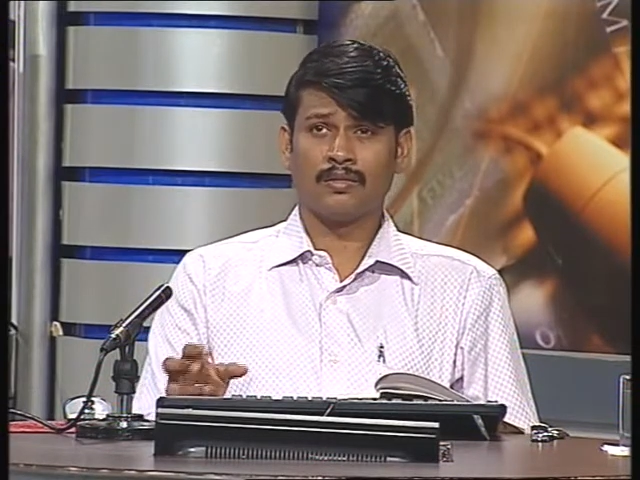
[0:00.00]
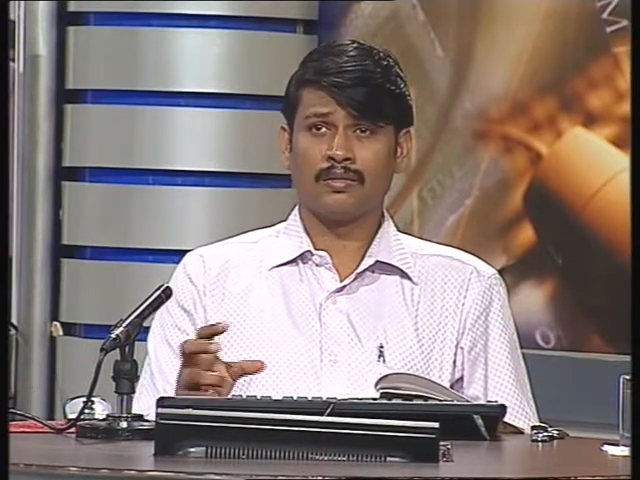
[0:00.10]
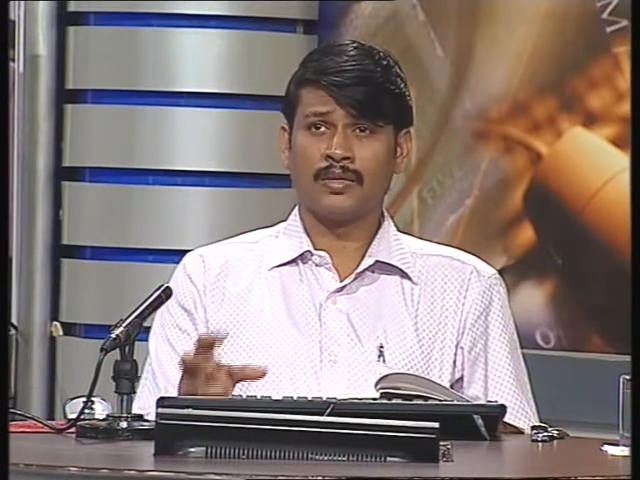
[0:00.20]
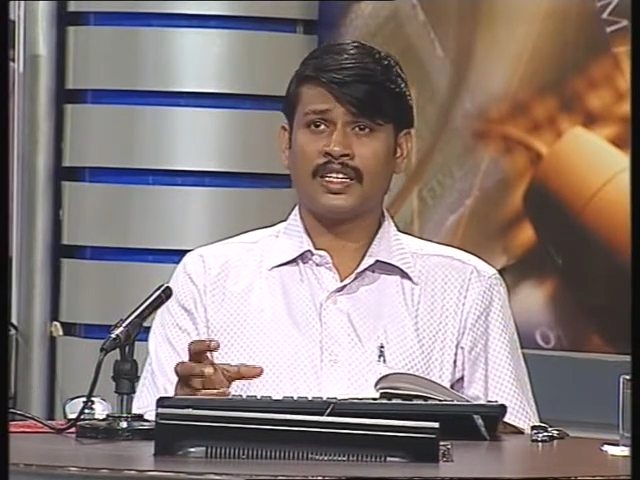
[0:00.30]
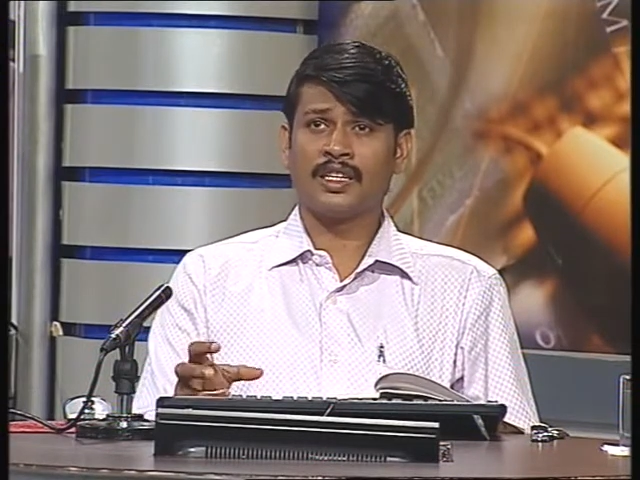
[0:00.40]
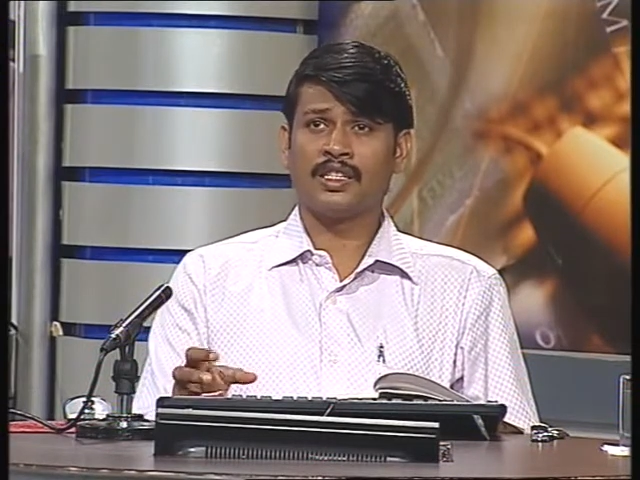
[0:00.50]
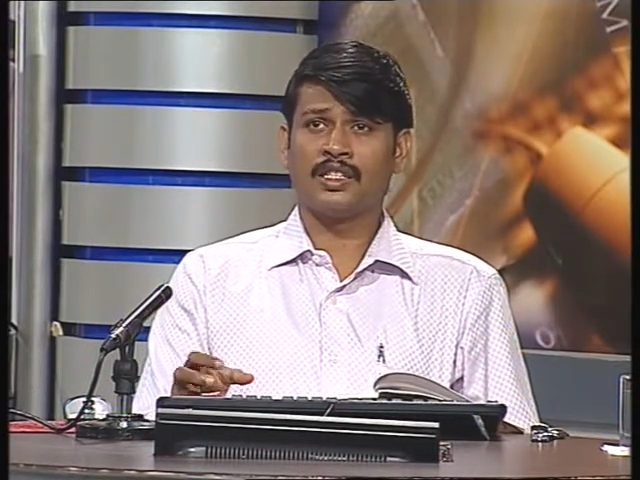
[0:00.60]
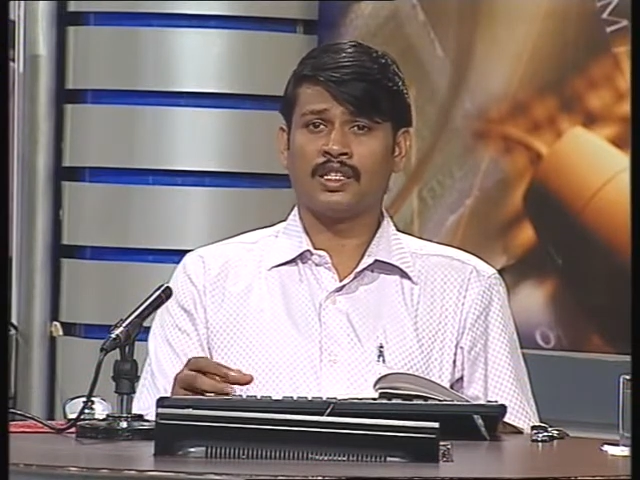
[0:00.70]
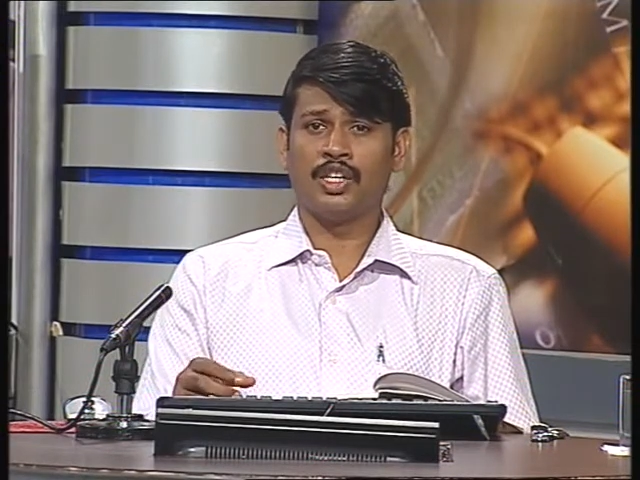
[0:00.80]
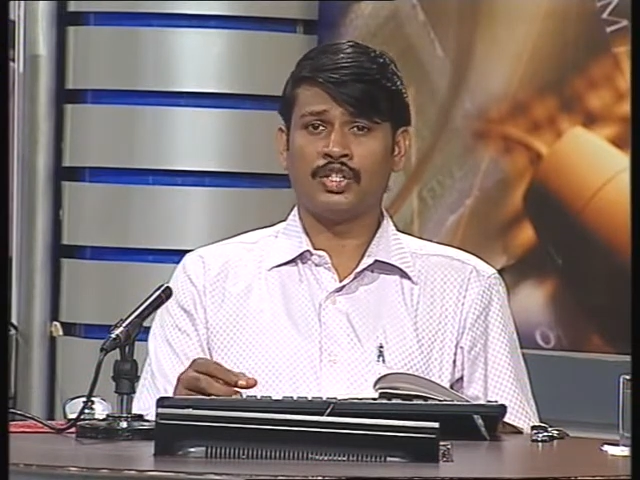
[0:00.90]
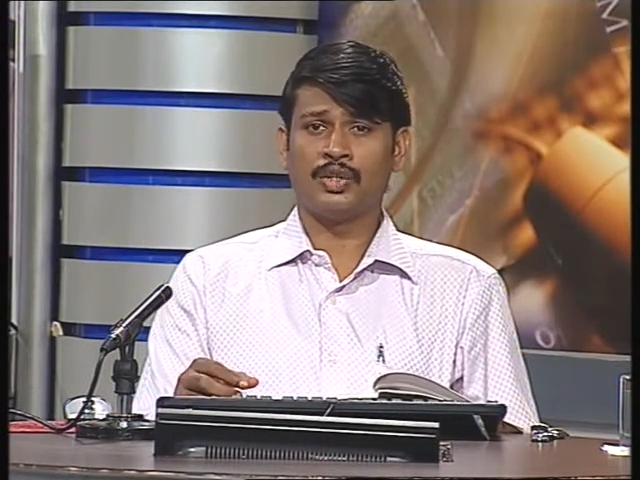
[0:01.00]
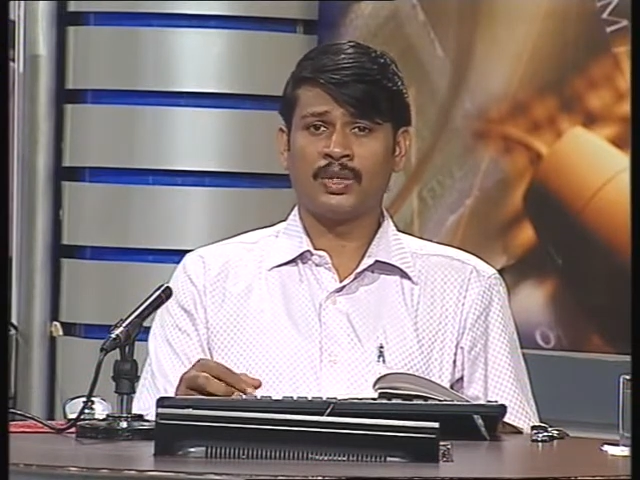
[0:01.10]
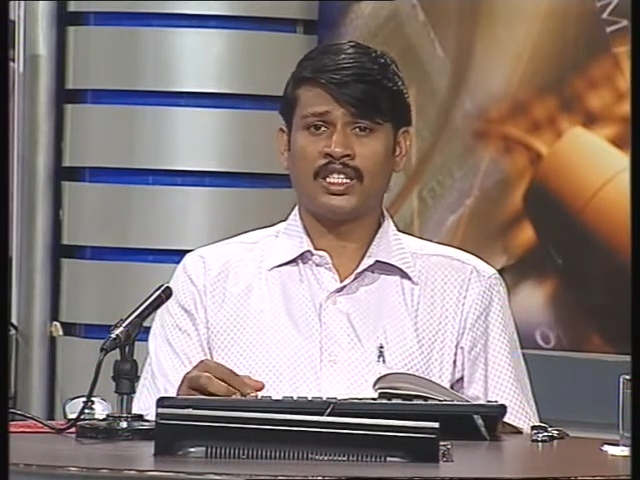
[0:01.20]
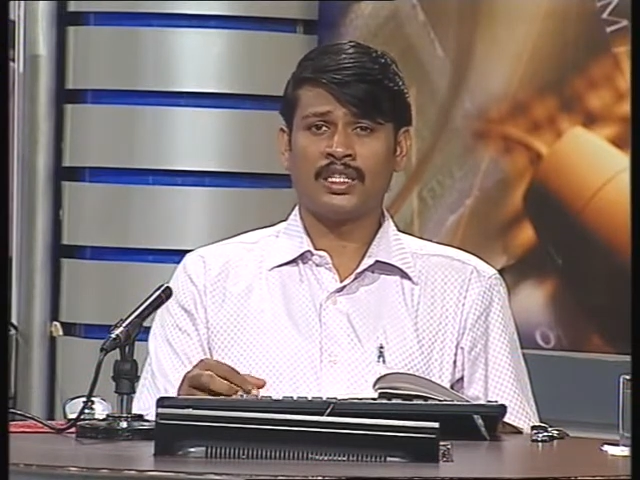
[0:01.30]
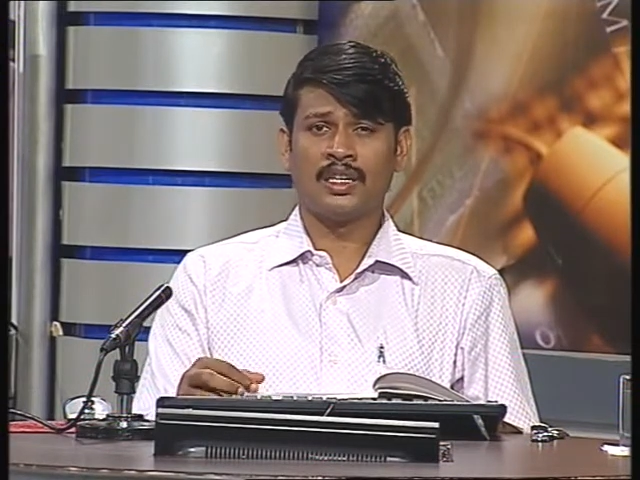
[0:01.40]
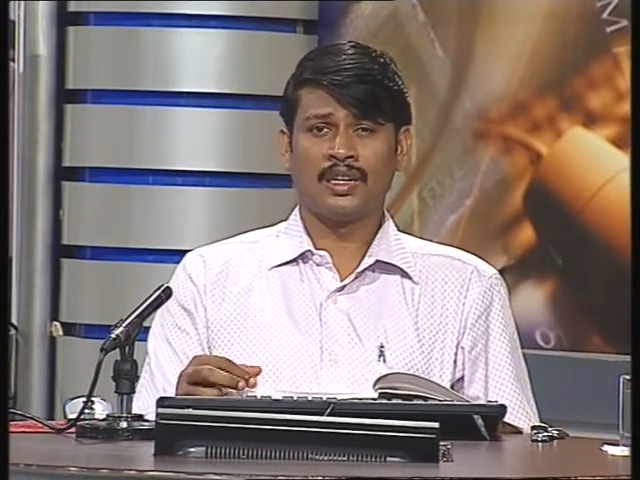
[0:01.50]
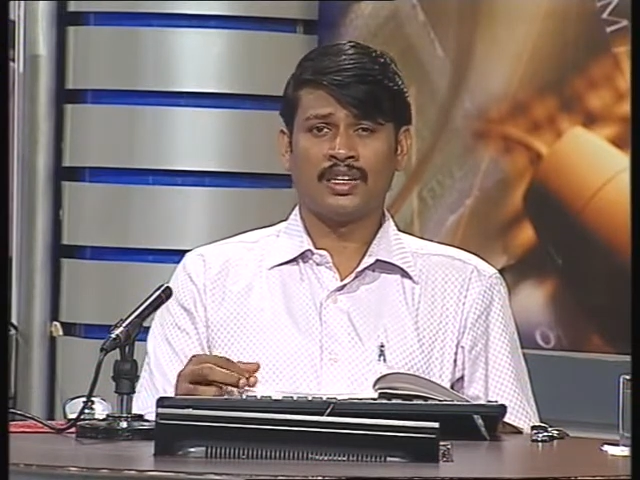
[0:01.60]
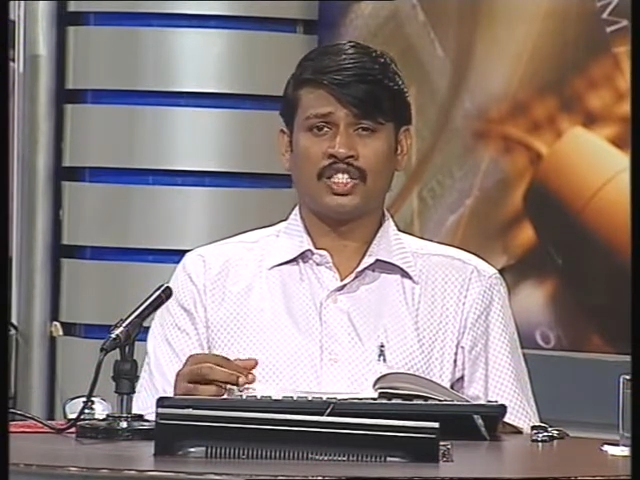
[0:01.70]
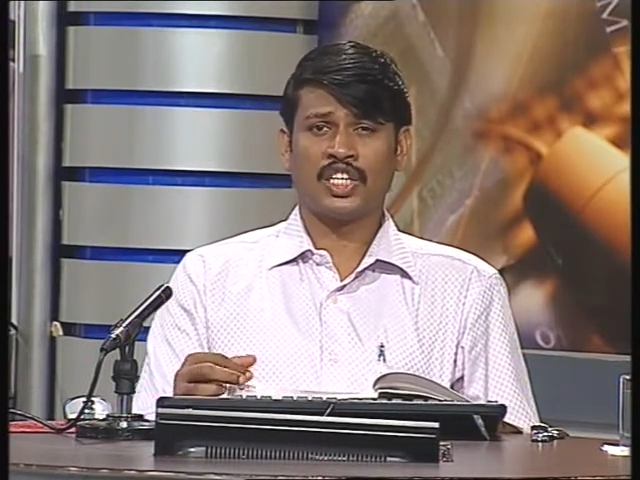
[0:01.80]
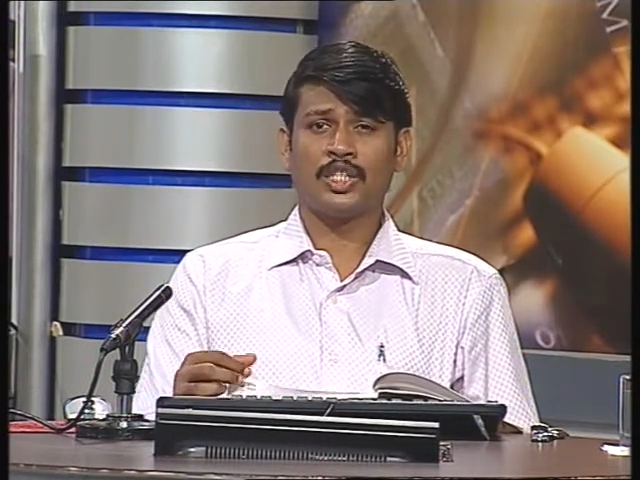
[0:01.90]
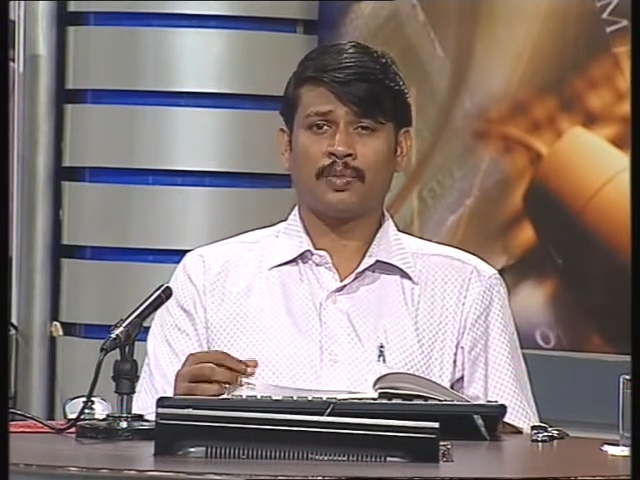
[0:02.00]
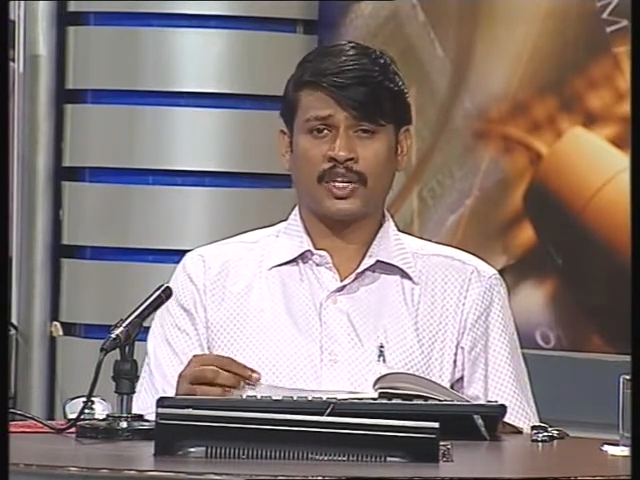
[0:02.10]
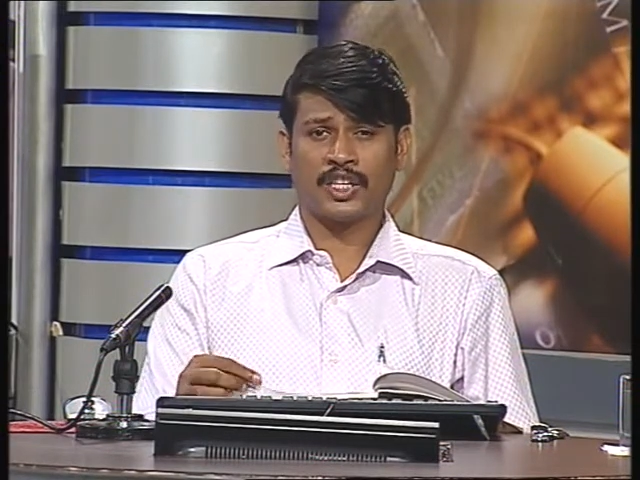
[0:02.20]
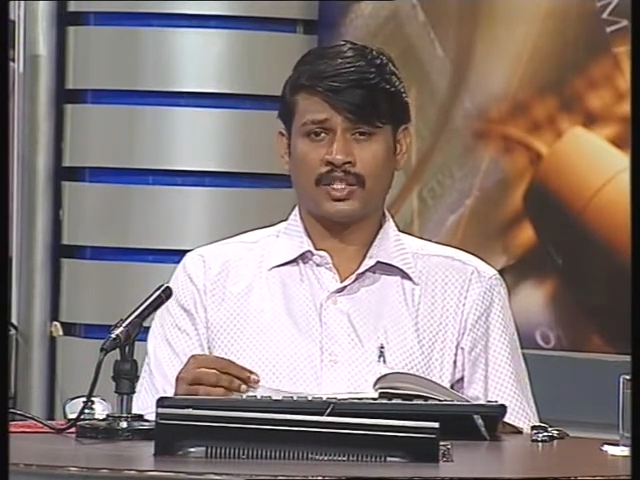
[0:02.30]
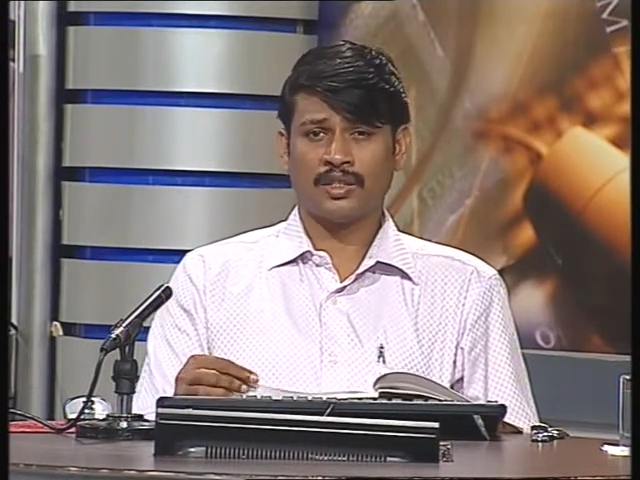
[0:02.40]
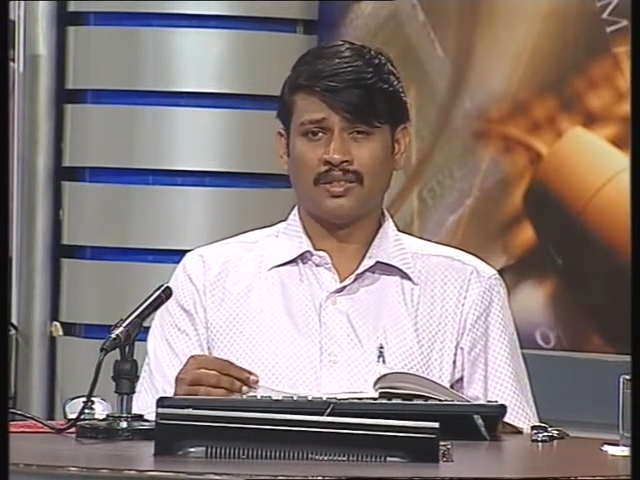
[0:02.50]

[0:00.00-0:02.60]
maintenance issue is surge protection.